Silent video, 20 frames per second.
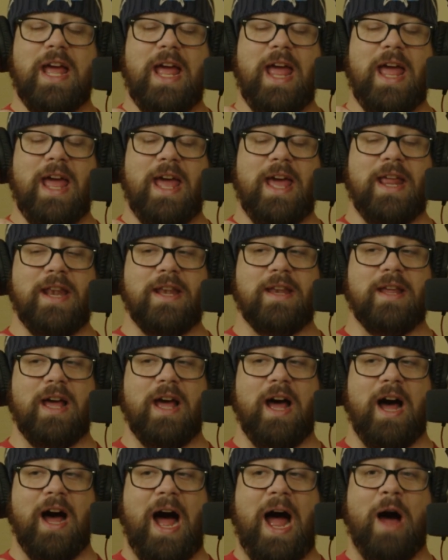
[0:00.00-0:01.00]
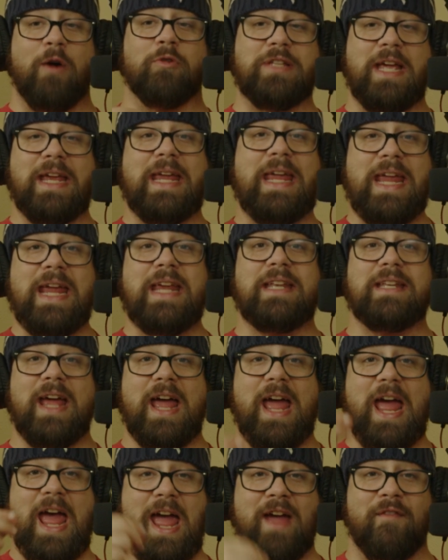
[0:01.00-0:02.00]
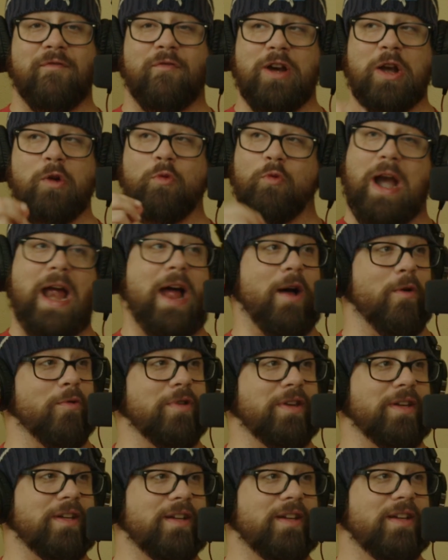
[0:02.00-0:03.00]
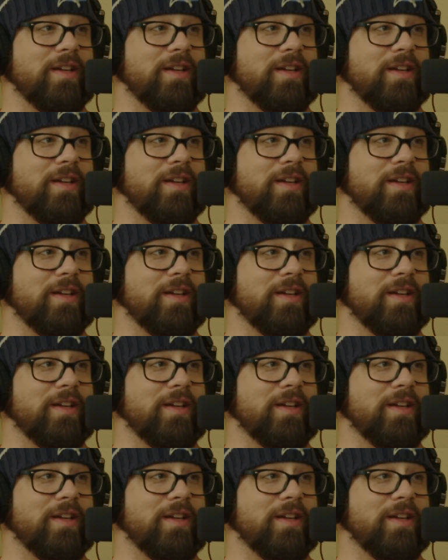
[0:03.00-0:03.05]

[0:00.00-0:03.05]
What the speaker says: and I will take heat every round.